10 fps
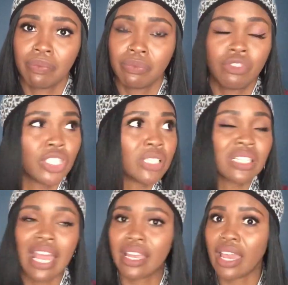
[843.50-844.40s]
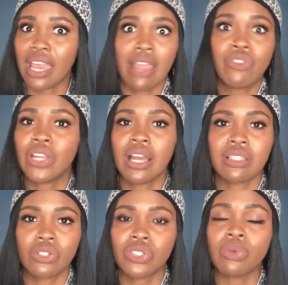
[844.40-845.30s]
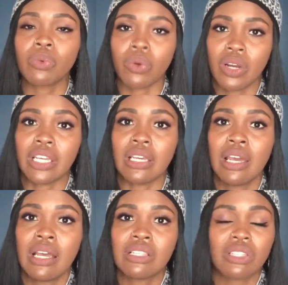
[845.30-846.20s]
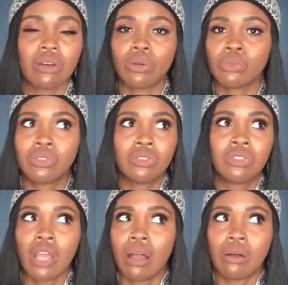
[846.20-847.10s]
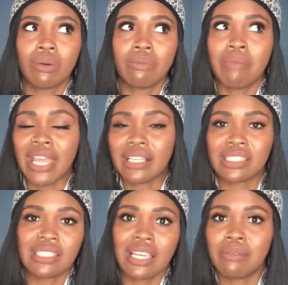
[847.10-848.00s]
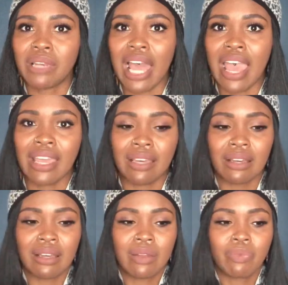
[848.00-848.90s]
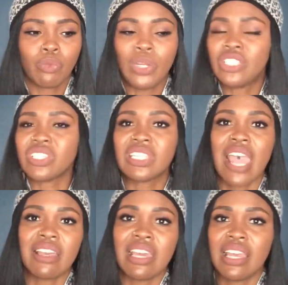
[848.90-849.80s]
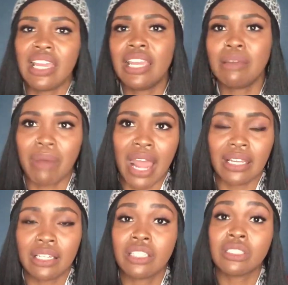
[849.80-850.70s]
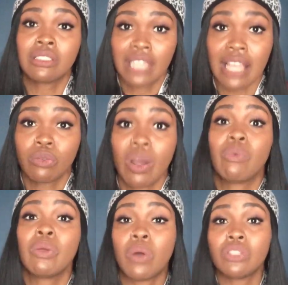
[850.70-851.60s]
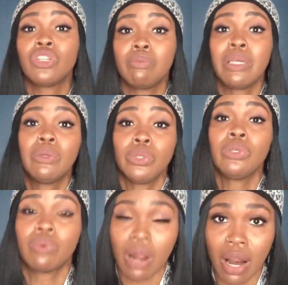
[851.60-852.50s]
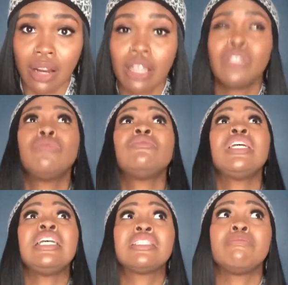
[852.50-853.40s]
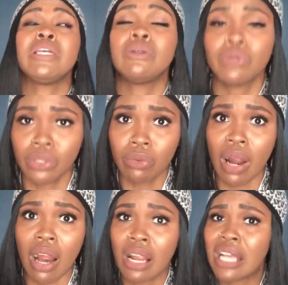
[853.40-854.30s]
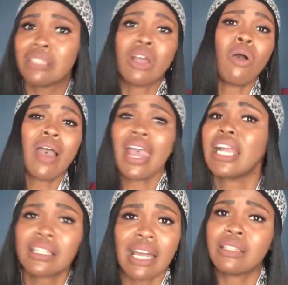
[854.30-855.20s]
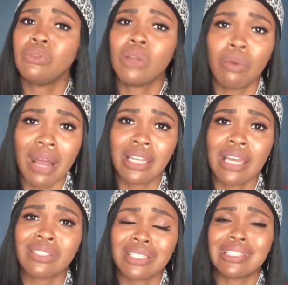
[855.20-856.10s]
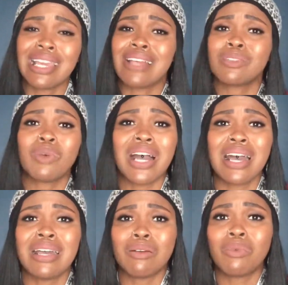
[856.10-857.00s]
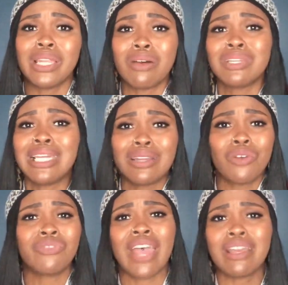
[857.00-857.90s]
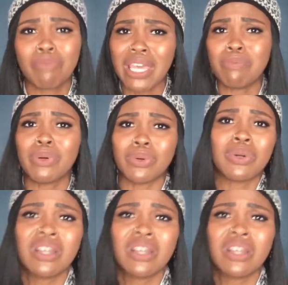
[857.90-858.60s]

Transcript: just like every other sorority so don't make it seem like we just take in anybody because guess what we want you to be who you are you need to be who you are don't act like you nobody else because guess what we don't need no fake people